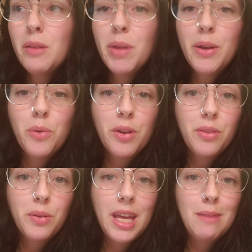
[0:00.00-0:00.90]
My
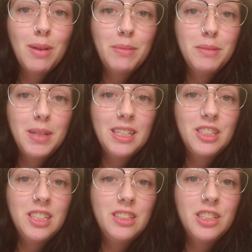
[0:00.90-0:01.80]
ortho came up to me and
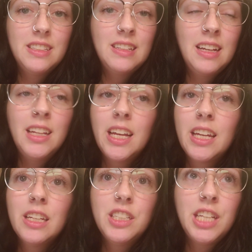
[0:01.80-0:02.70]
she just said,
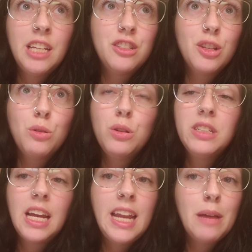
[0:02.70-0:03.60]
like, it changed the whole
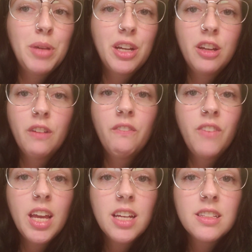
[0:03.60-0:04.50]
dynamic of your
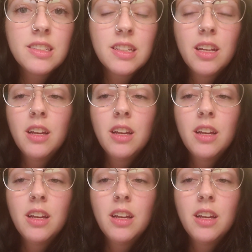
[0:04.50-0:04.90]
face.